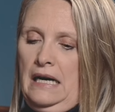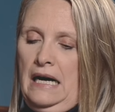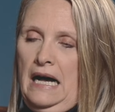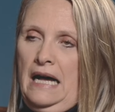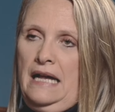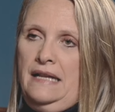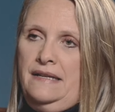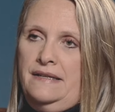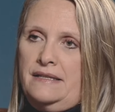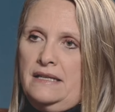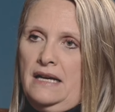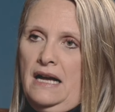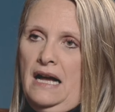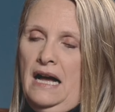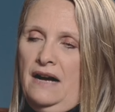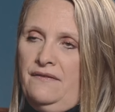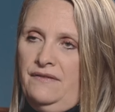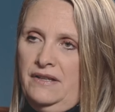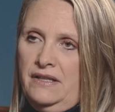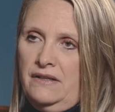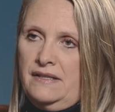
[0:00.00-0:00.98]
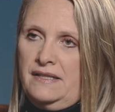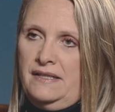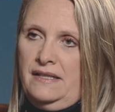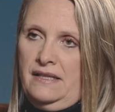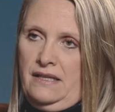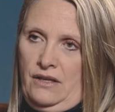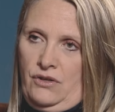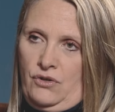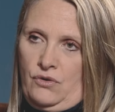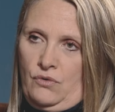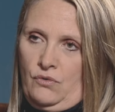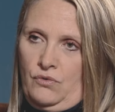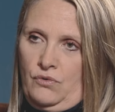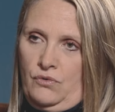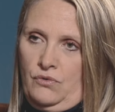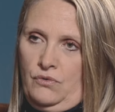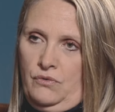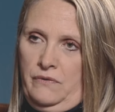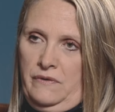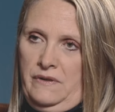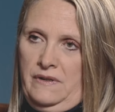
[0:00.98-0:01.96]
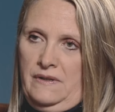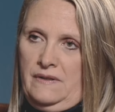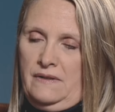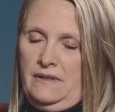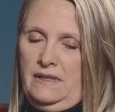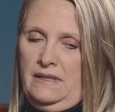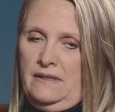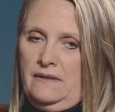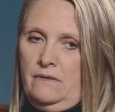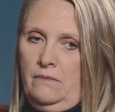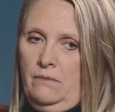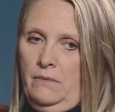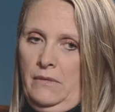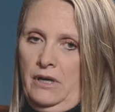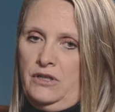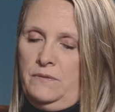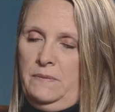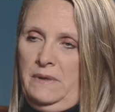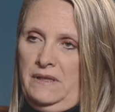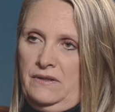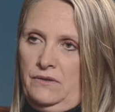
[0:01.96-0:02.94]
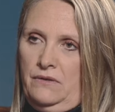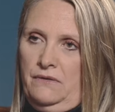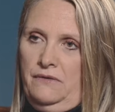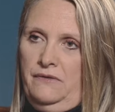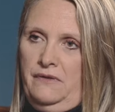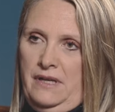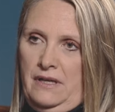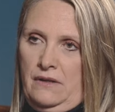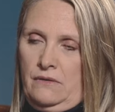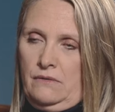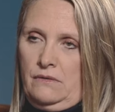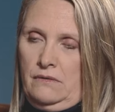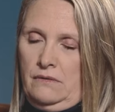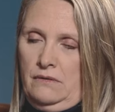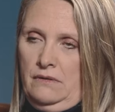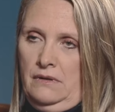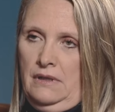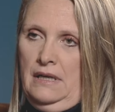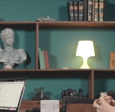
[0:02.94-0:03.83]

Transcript: And having a CSO to do this is a much better vehicle,